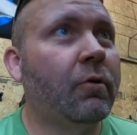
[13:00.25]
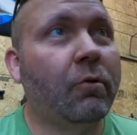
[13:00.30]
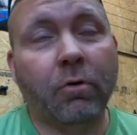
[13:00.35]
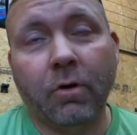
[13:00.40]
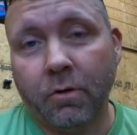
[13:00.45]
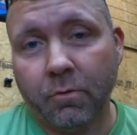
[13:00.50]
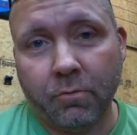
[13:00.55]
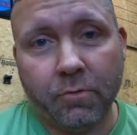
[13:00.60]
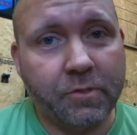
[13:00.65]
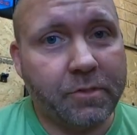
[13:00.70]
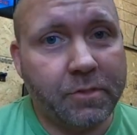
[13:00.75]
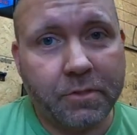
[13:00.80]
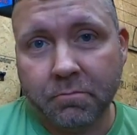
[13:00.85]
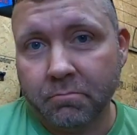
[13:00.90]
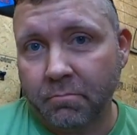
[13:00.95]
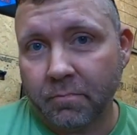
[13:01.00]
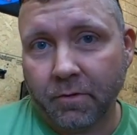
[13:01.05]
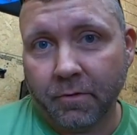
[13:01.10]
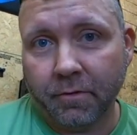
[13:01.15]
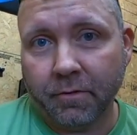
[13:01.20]
or it
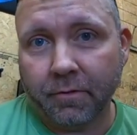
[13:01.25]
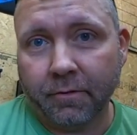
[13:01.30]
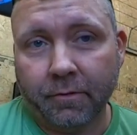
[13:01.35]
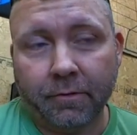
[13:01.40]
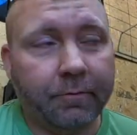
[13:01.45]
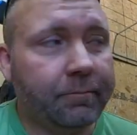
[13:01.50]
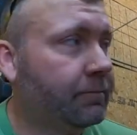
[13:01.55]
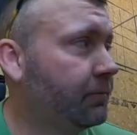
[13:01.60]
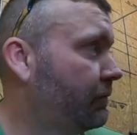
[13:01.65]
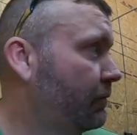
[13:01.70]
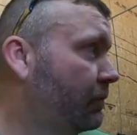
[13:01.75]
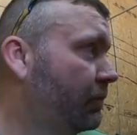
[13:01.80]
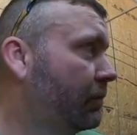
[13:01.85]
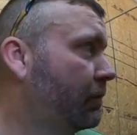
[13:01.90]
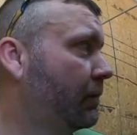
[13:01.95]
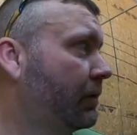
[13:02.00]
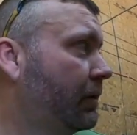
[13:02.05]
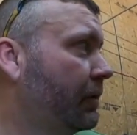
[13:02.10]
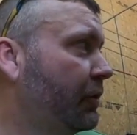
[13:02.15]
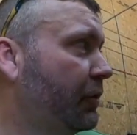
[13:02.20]
was gooder.
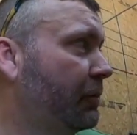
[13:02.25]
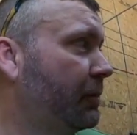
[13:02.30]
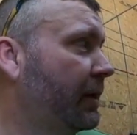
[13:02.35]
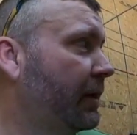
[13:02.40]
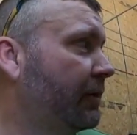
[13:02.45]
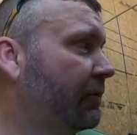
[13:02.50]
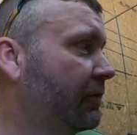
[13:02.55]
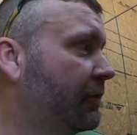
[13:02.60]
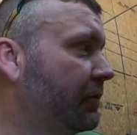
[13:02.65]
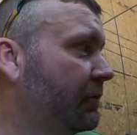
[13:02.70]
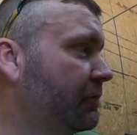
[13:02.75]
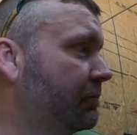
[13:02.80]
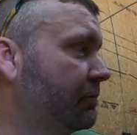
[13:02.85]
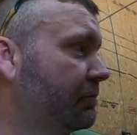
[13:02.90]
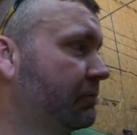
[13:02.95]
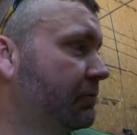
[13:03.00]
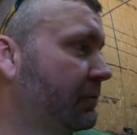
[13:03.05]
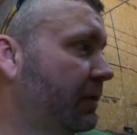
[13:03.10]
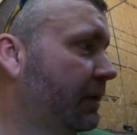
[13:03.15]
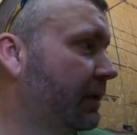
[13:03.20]
You make your
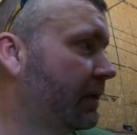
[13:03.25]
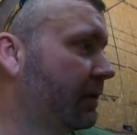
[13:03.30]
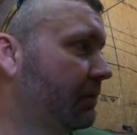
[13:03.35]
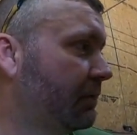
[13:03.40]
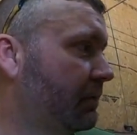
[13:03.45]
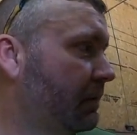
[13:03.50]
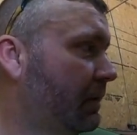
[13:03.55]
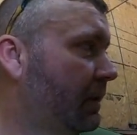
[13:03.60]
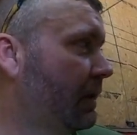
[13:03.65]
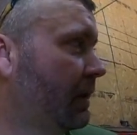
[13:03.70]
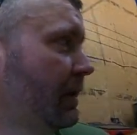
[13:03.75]
own, you know.